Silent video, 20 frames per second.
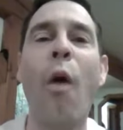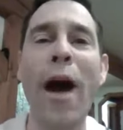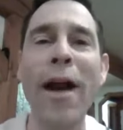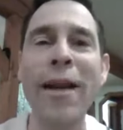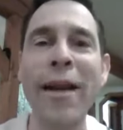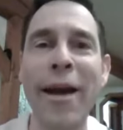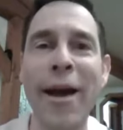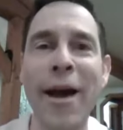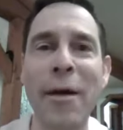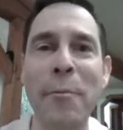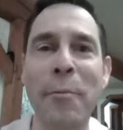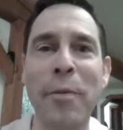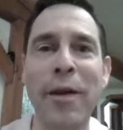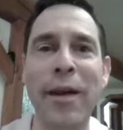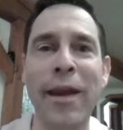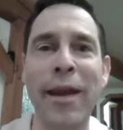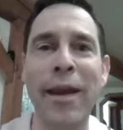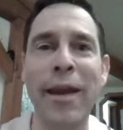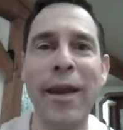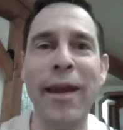One
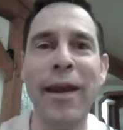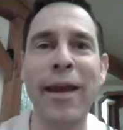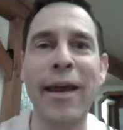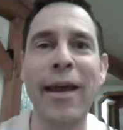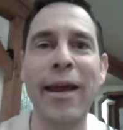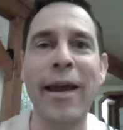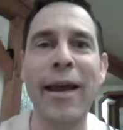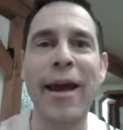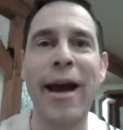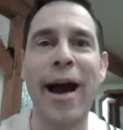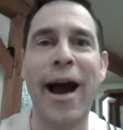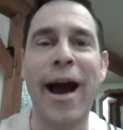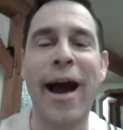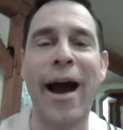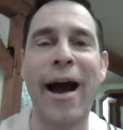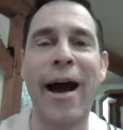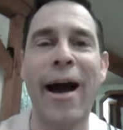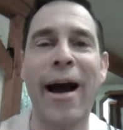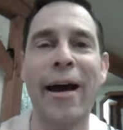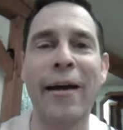company,
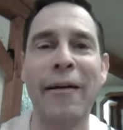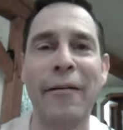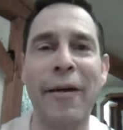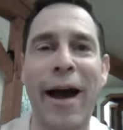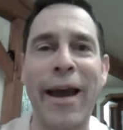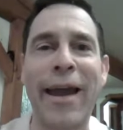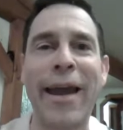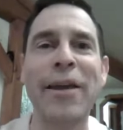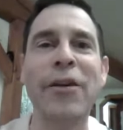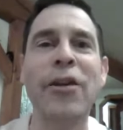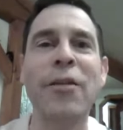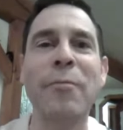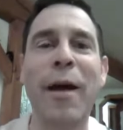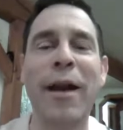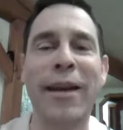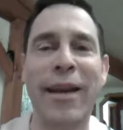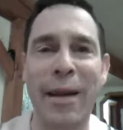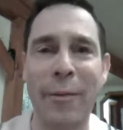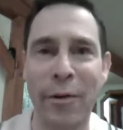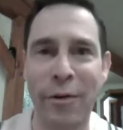uh, I
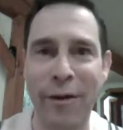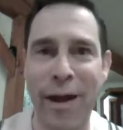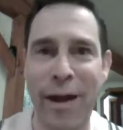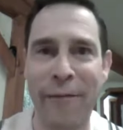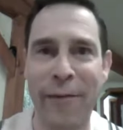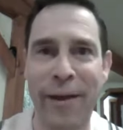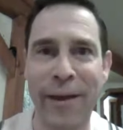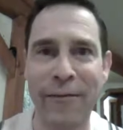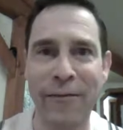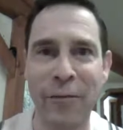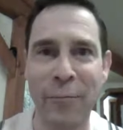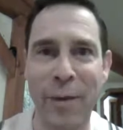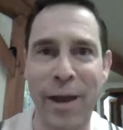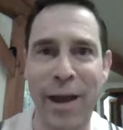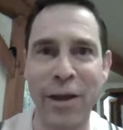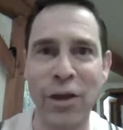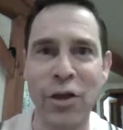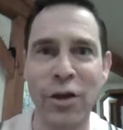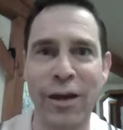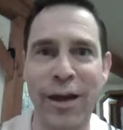entered my demographic
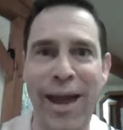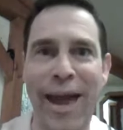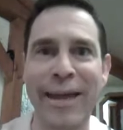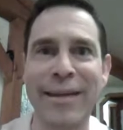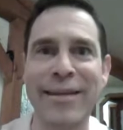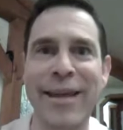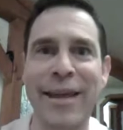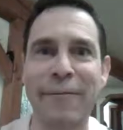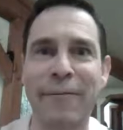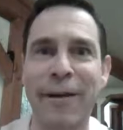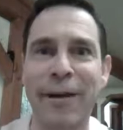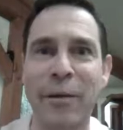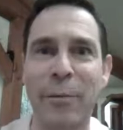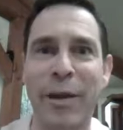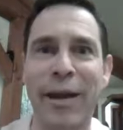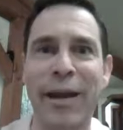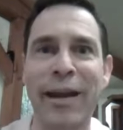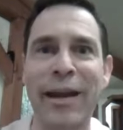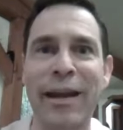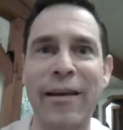information and asked that
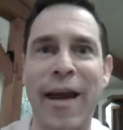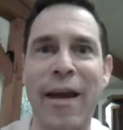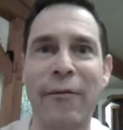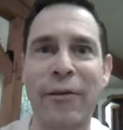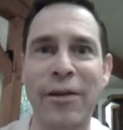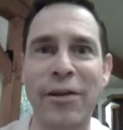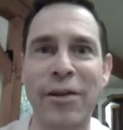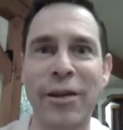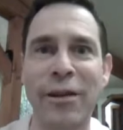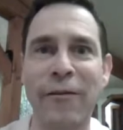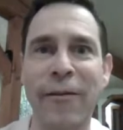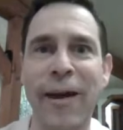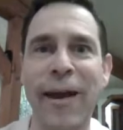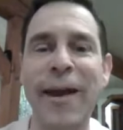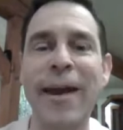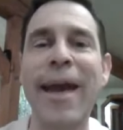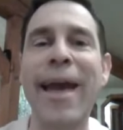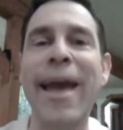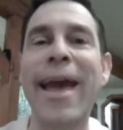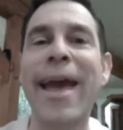at the beginning of every
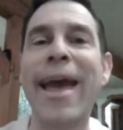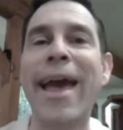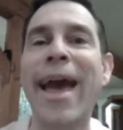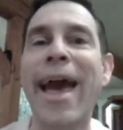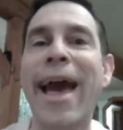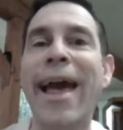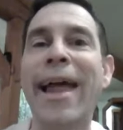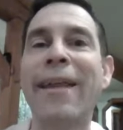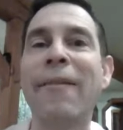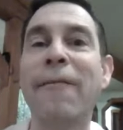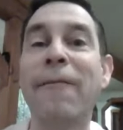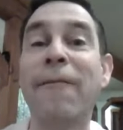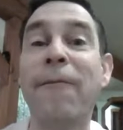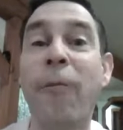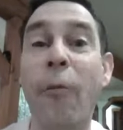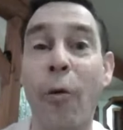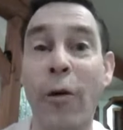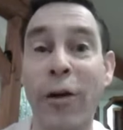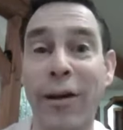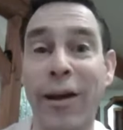survey, and
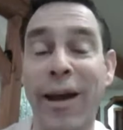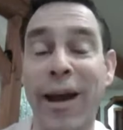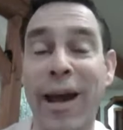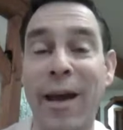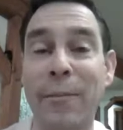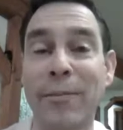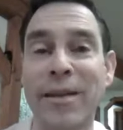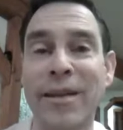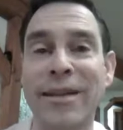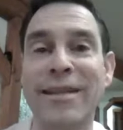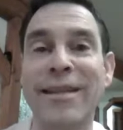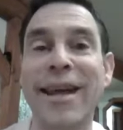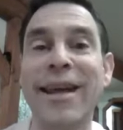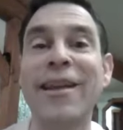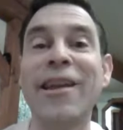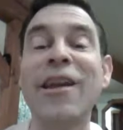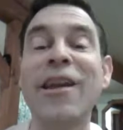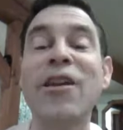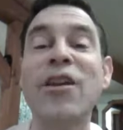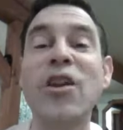four times it
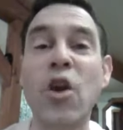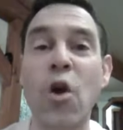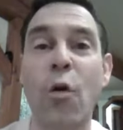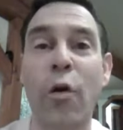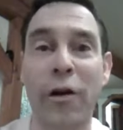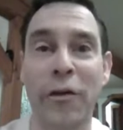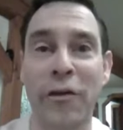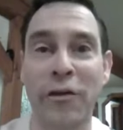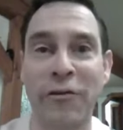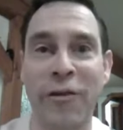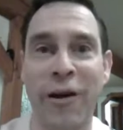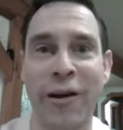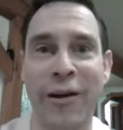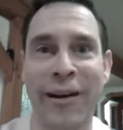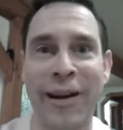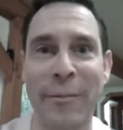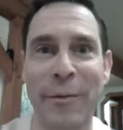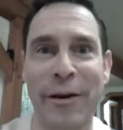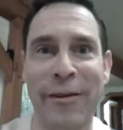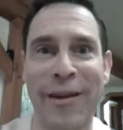said, You are in the
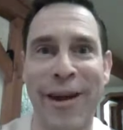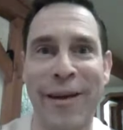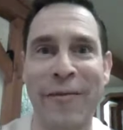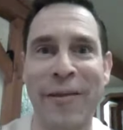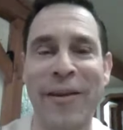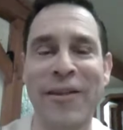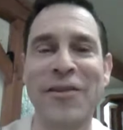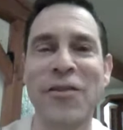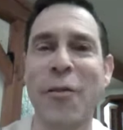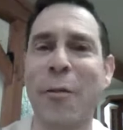wrong demographic.